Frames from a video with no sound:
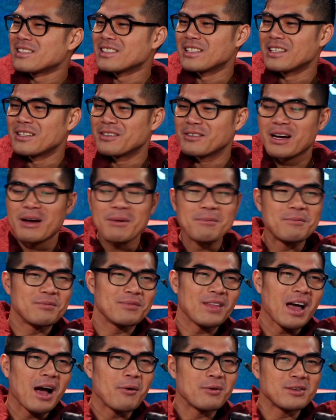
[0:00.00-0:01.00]
You know,
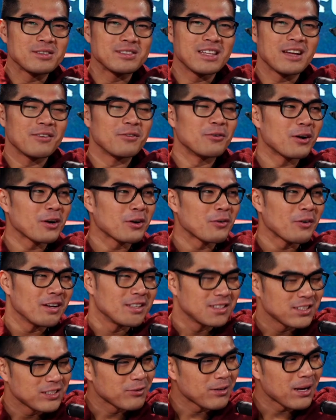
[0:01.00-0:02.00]
I, I was never a
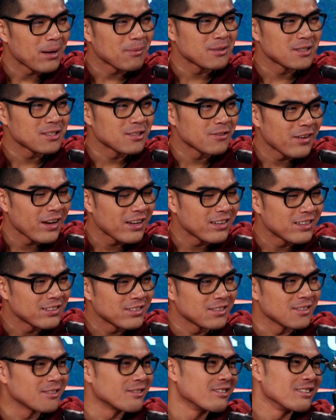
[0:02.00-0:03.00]
crazy Raptors fan
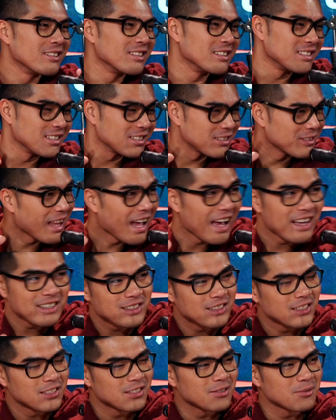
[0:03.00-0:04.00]
until really just last
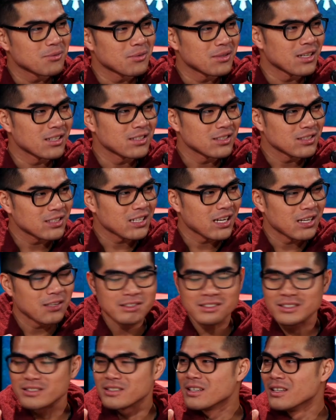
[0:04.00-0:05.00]
season when I just kind of
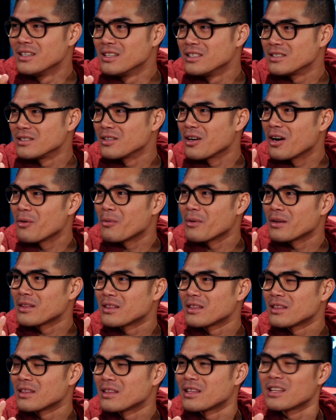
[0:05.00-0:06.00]
saw what
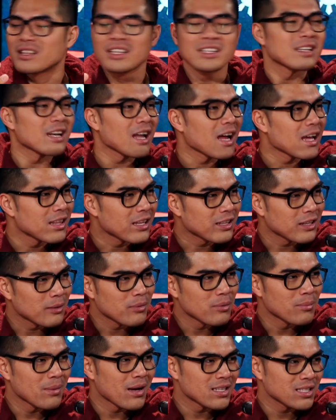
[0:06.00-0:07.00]
the thing that I liked
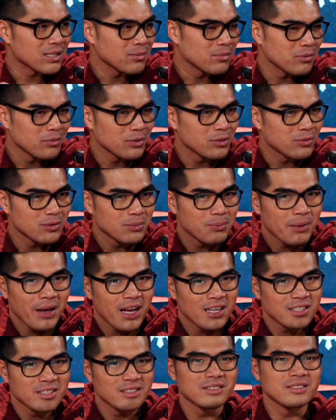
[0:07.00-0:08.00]
about basketball, which was
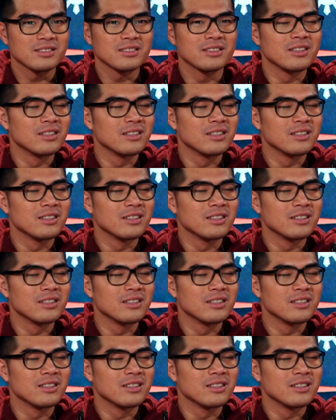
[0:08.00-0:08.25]
passion,